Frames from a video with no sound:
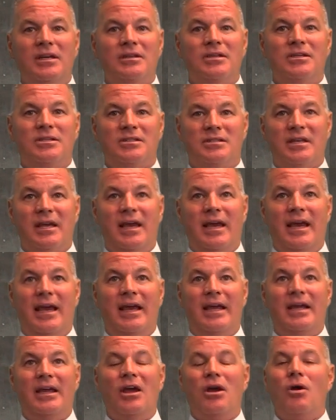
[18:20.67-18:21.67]
to
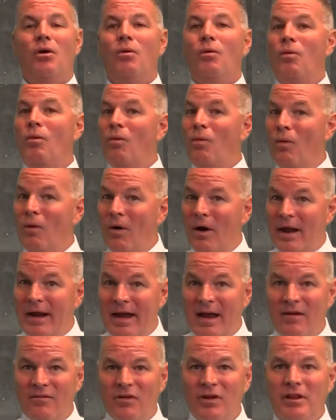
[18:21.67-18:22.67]
say
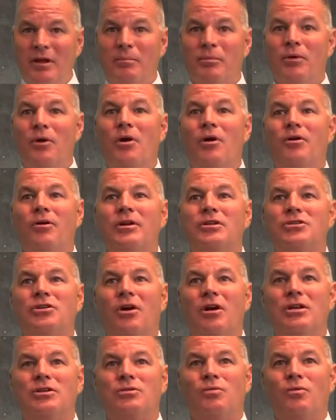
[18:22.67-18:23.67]
whatever the broker in
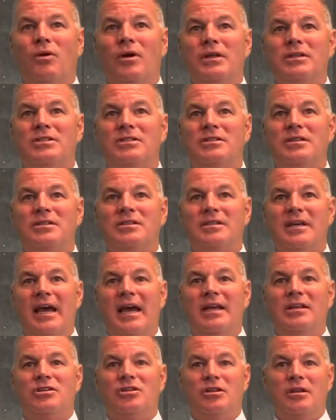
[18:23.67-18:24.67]
charge wants to
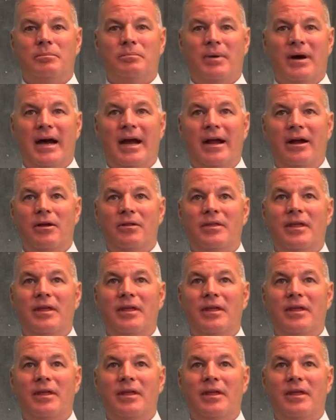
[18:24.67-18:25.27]
say to the buyer,